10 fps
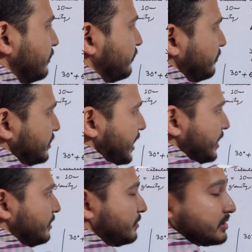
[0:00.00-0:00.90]
From the
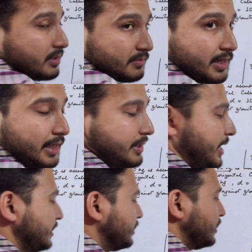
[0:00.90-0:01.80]
diagram it seems like
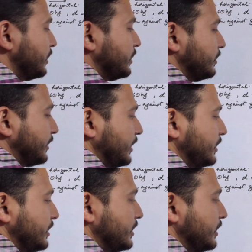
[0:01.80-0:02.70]
that. 90
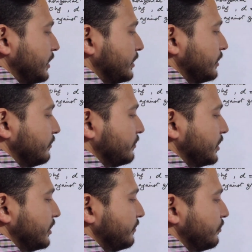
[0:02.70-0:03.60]
degree will
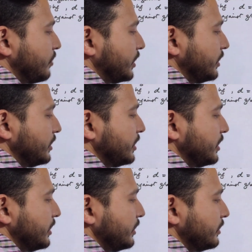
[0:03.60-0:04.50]
give you 180
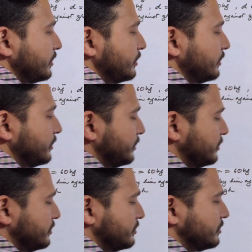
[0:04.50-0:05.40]
degree.
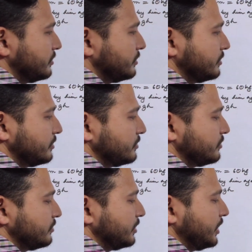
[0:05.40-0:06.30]

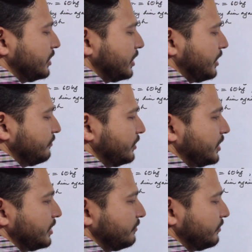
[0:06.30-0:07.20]
So theta
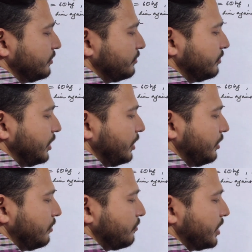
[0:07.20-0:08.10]
will give you
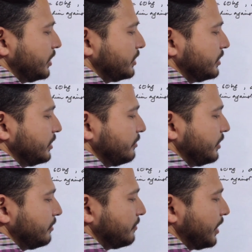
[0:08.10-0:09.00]
180
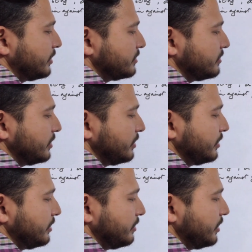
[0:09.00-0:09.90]
degree minus 30
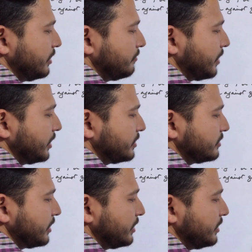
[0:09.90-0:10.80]
degree
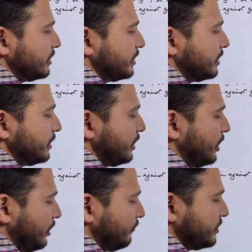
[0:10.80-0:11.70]
minus 90 degree,
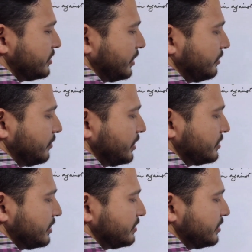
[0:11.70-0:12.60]
which is nothing but
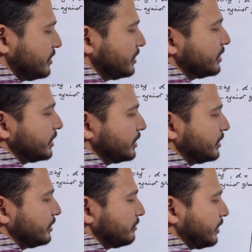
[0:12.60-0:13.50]
60 degree.
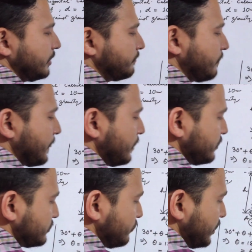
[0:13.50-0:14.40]
Okay,
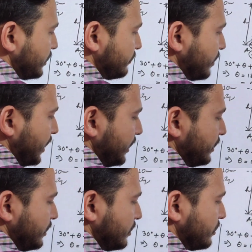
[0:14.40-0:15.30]
so we can write
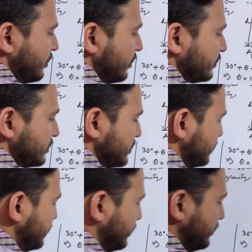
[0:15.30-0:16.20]

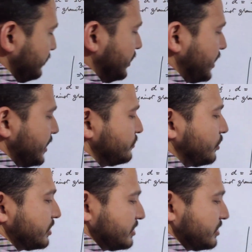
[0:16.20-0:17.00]
cos theta is what?